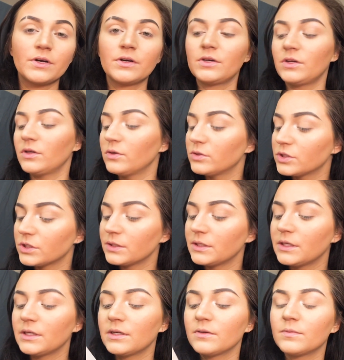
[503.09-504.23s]

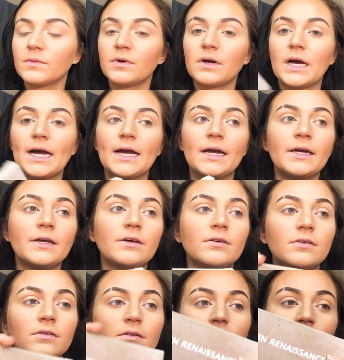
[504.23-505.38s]
Usually I
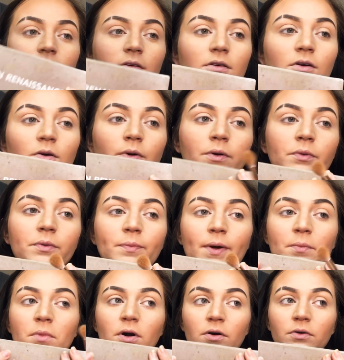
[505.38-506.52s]
go in with my
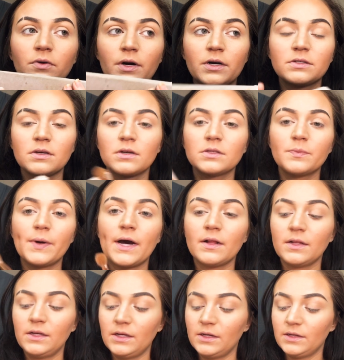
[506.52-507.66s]
Modern Renaissance
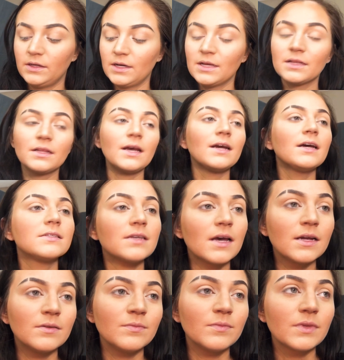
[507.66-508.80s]
palette. Like I said,
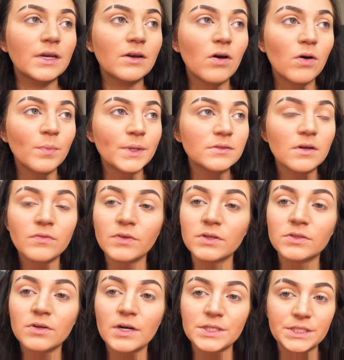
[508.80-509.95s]
like all my stuff looks
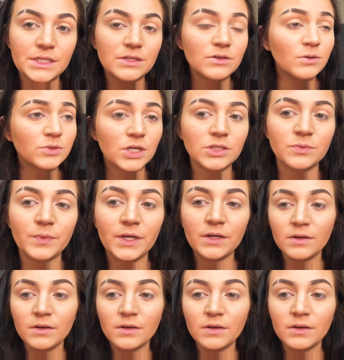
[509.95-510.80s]
crusty, don't judge me.